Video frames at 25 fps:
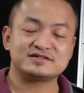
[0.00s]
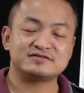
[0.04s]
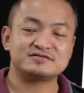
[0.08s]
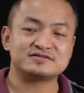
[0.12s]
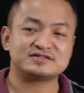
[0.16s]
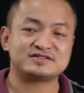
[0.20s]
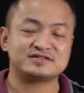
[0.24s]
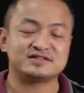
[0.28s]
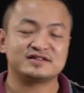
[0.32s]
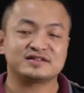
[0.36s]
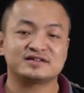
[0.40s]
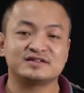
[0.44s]
a
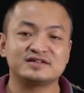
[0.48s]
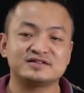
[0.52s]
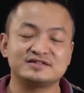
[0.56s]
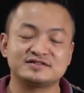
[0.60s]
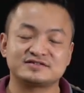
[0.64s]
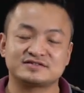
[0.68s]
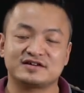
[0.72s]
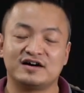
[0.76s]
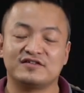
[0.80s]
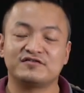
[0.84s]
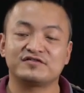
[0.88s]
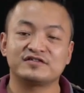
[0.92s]
recently
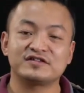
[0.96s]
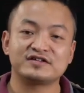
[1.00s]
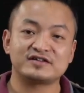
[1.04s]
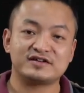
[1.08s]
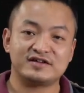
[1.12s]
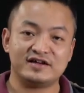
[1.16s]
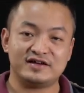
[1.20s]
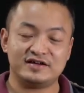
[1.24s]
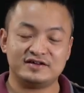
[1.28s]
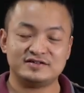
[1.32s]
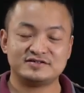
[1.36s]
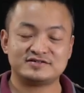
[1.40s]
discovered
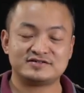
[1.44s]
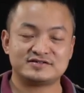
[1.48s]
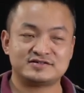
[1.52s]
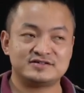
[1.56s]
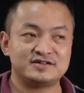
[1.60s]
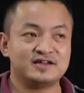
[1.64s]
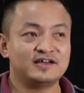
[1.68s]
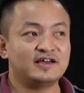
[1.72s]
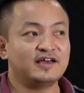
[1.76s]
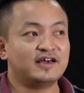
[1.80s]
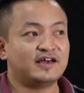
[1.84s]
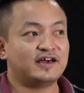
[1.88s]
taste,
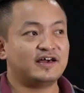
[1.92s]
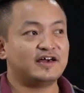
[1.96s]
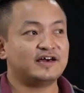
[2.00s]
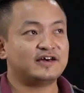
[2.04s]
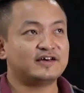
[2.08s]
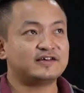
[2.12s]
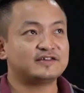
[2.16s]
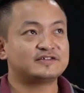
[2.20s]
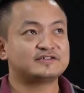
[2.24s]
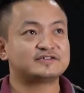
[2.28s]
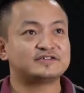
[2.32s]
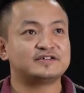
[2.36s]

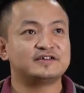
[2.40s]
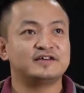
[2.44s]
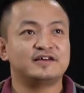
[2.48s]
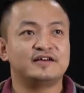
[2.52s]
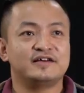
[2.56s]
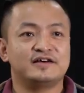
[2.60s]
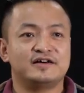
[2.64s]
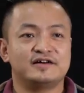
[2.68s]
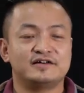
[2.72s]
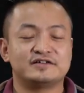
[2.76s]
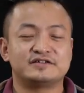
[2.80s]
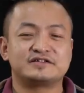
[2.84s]
and
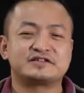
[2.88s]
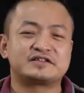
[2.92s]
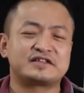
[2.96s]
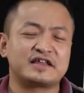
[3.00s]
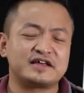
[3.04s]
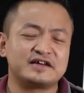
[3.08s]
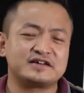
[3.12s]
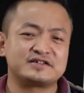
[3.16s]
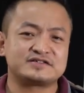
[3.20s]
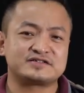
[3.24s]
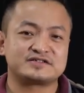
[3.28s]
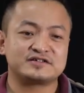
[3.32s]

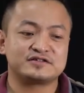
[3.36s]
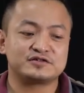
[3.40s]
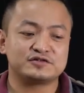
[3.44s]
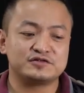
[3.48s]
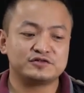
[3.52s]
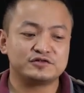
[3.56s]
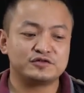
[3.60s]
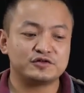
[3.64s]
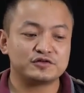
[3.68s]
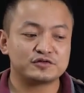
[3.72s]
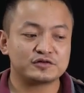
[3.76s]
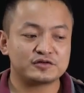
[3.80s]
taste,
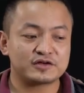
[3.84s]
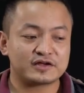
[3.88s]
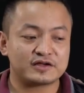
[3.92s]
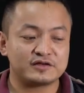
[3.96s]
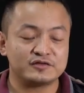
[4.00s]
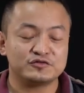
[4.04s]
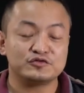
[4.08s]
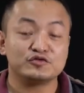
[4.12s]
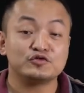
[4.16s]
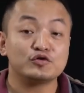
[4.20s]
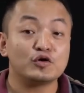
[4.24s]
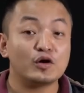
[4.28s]
you know, like,
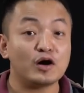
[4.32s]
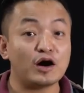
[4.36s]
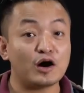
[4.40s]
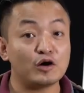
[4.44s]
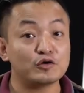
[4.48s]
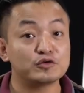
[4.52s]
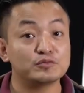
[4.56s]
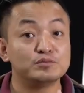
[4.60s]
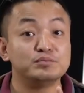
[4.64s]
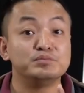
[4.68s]
you know how the